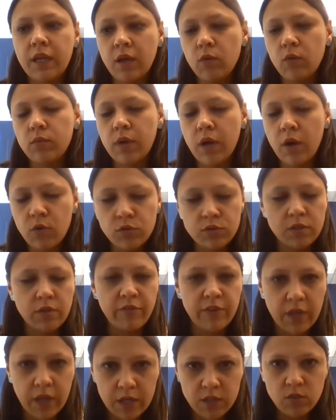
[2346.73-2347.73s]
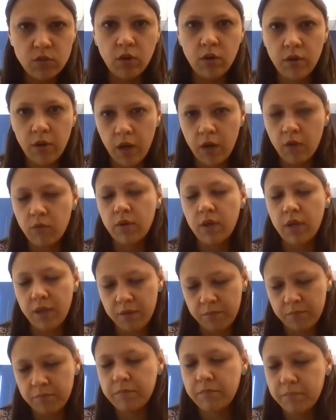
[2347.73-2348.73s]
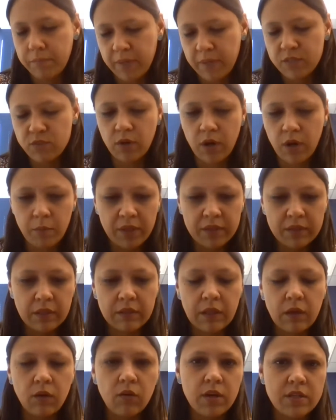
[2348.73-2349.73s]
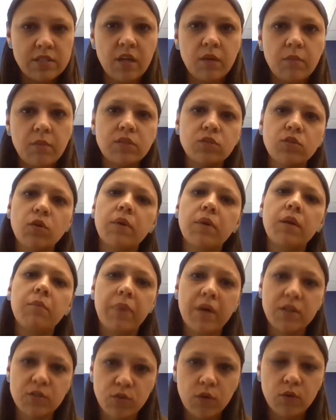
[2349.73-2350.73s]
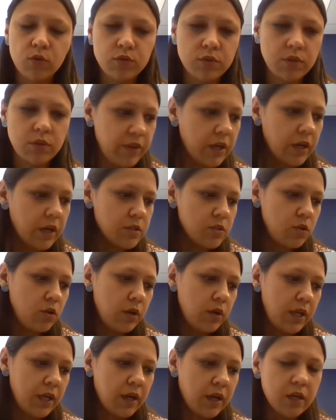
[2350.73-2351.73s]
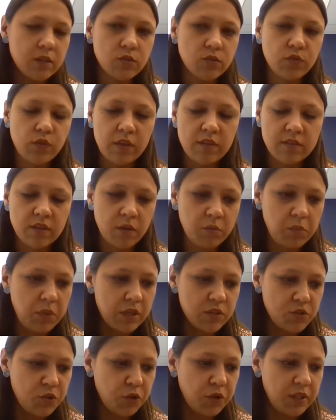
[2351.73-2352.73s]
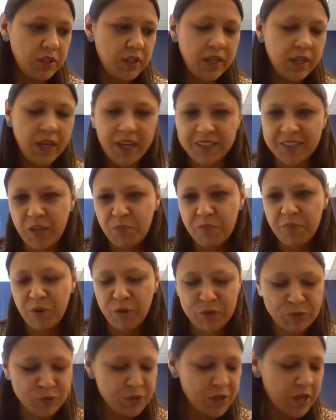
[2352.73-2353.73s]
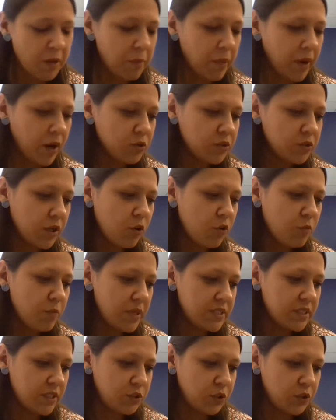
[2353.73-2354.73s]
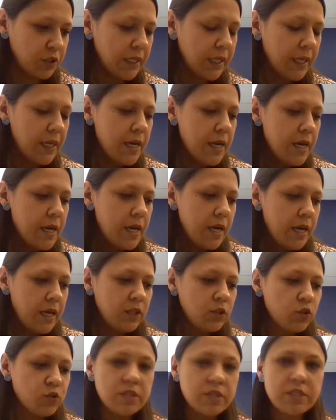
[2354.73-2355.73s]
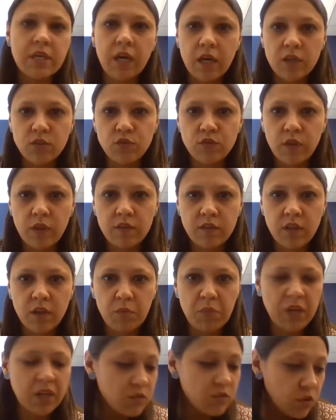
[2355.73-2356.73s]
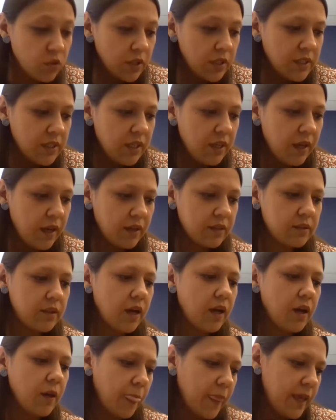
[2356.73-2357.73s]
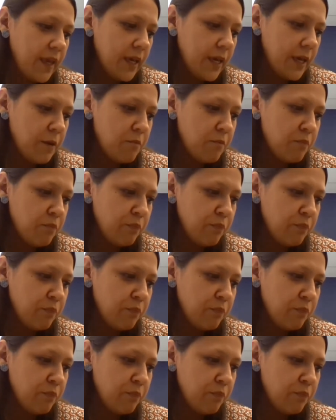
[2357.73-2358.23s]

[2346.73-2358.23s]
And this impact has no justification, even though personally I have reservations about this in cases of indirect discrimination, but I leave that to other occasion.